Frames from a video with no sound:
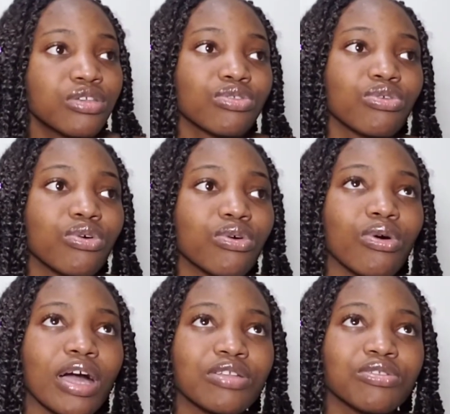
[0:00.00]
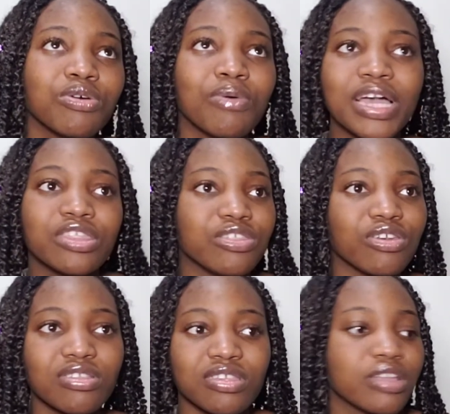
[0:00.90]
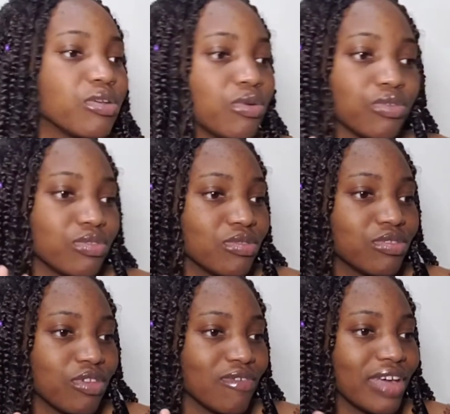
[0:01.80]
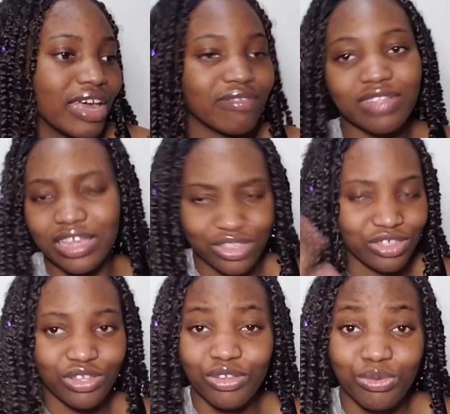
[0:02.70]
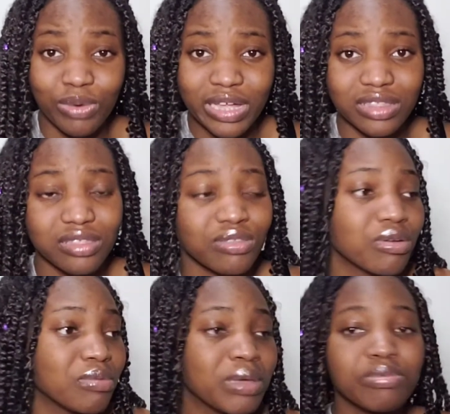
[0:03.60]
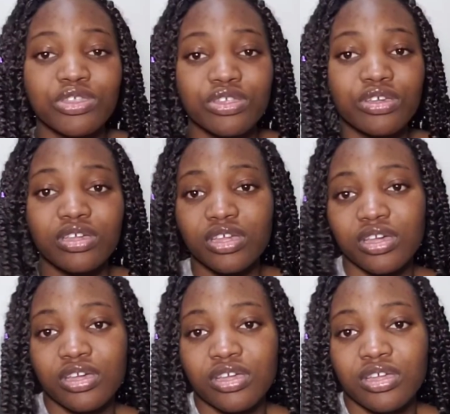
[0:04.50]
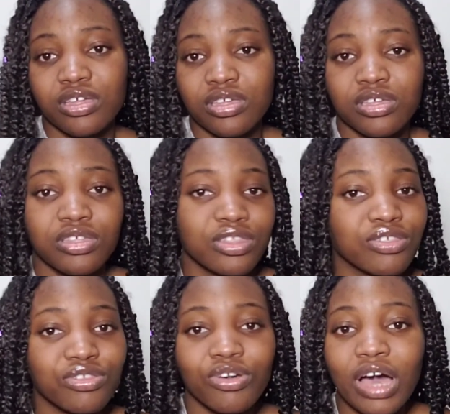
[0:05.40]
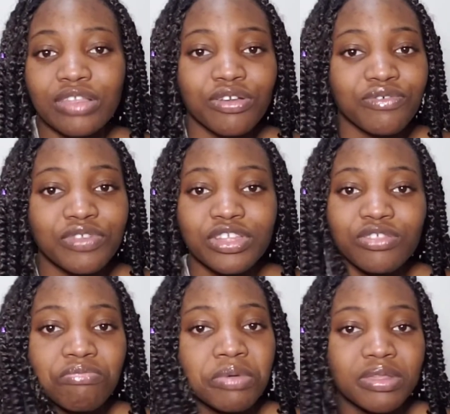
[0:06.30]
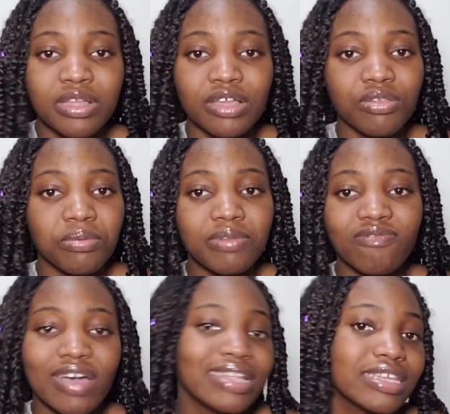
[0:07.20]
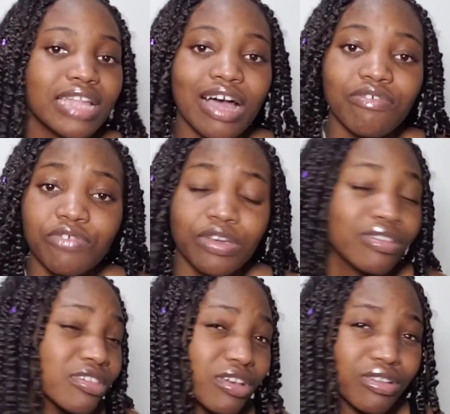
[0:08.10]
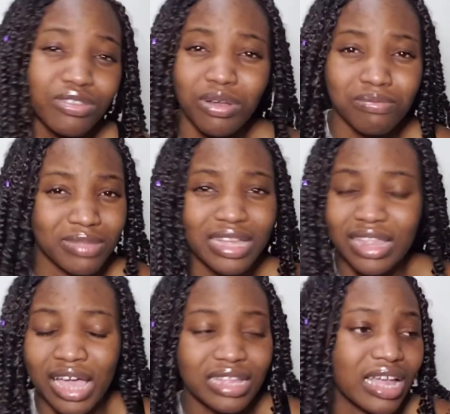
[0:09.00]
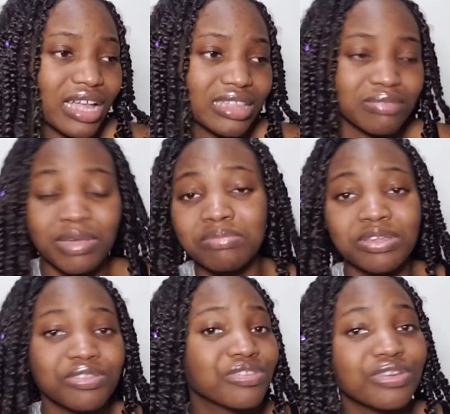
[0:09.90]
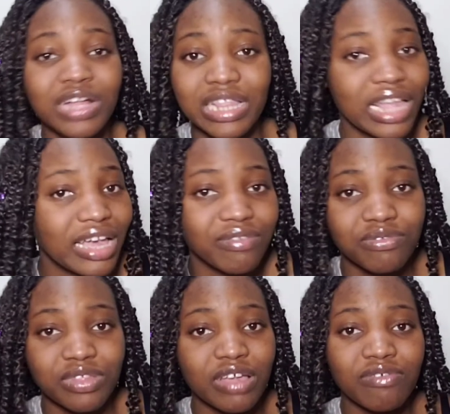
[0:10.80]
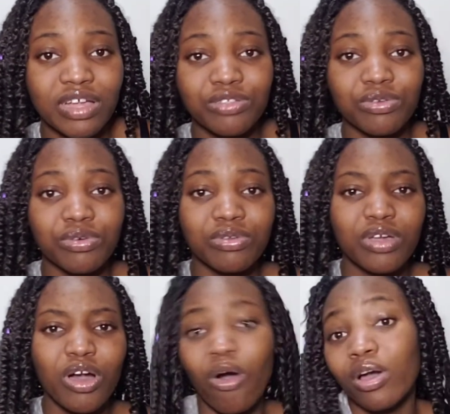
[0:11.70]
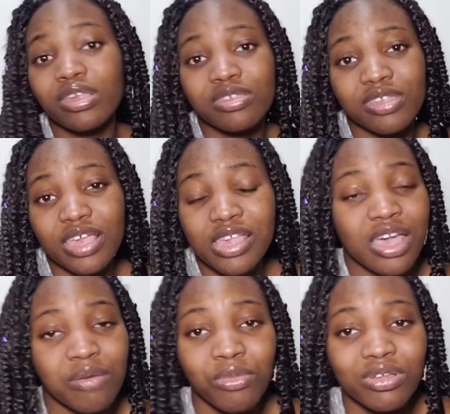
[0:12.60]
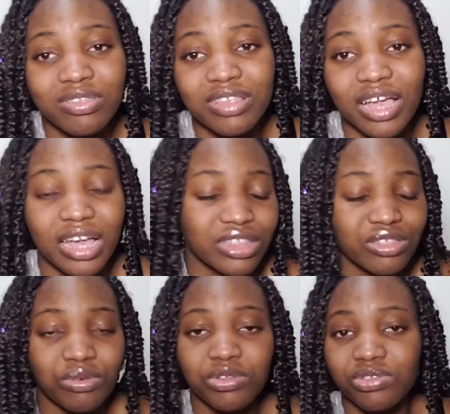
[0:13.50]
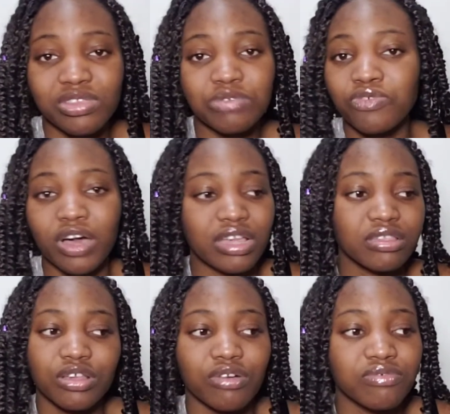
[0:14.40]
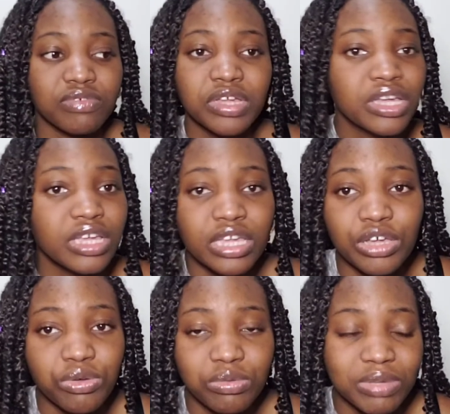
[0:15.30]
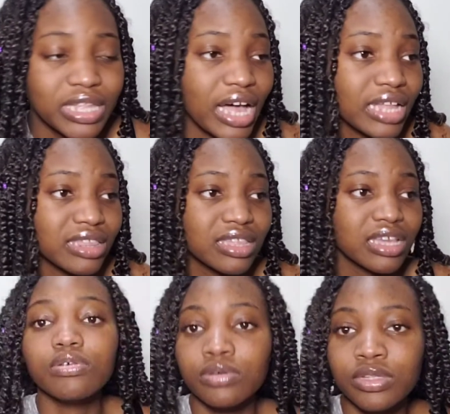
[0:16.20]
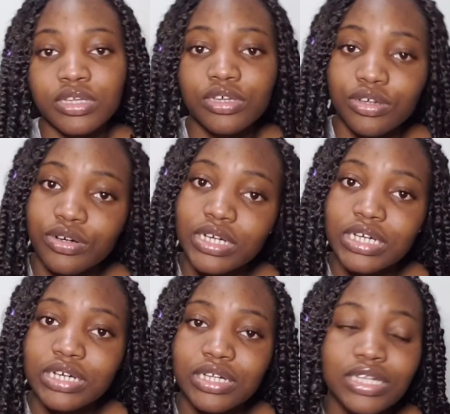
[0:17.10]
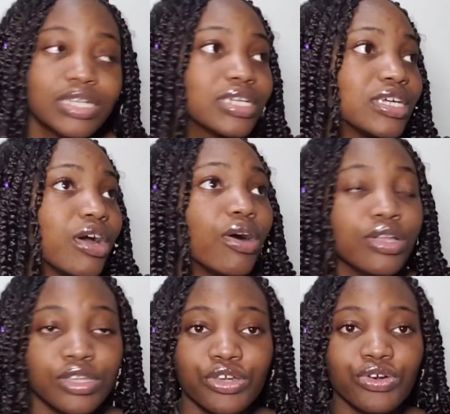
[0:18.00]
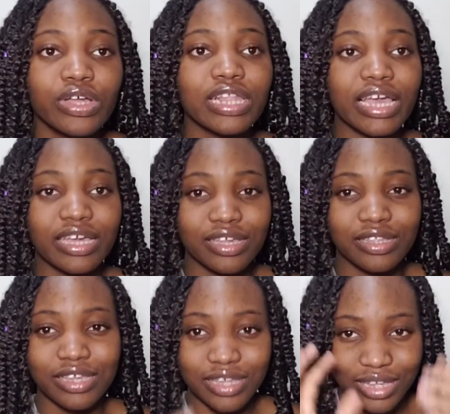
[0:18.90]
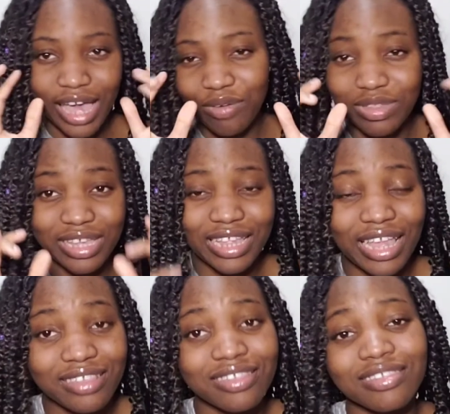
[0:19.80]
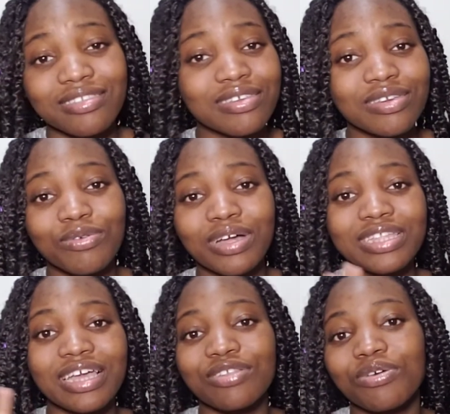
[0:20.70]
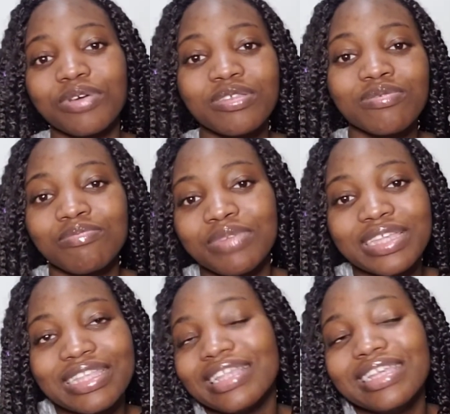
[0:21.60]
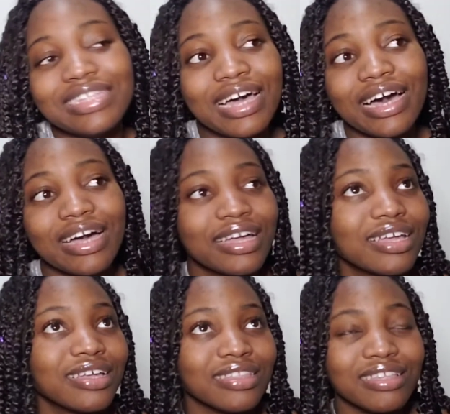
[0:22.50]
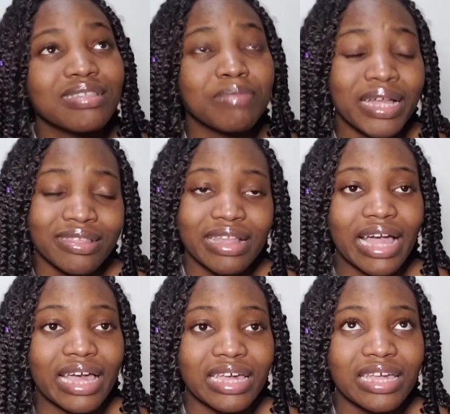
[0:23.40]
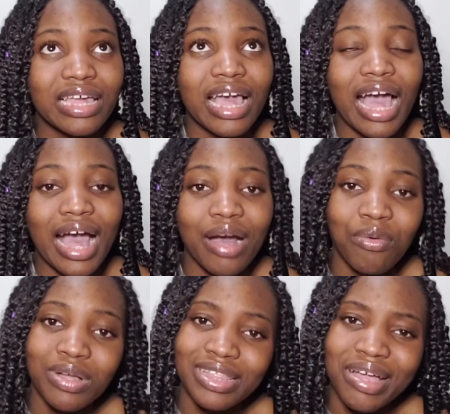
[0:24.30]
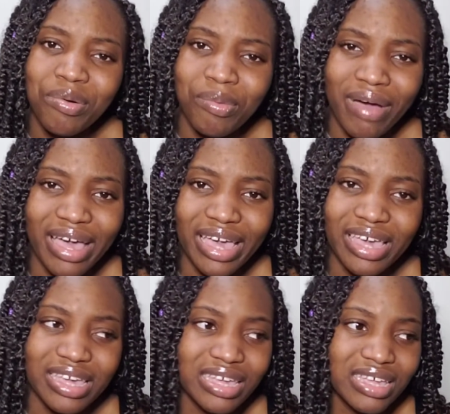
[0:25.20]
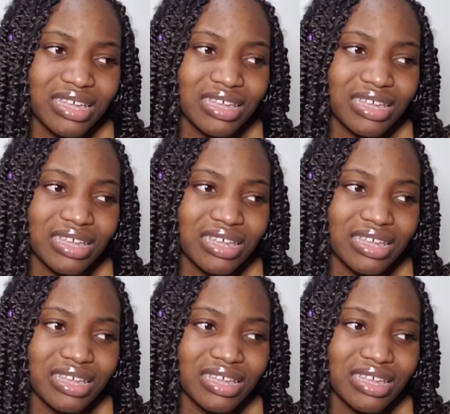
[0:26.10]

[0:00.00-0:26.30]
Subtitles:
So I don't know why she just said, oh, survive, then she just went. So maybe she still has unfinished business with finding her fiance or something like that. Maybe he's still alive, you never know. Or he's a monster and she wants to see for herself. It could be that. Eun-hyuk, like the guy with the glasses, the one that is always being the leader, the smart guy. I wonder why.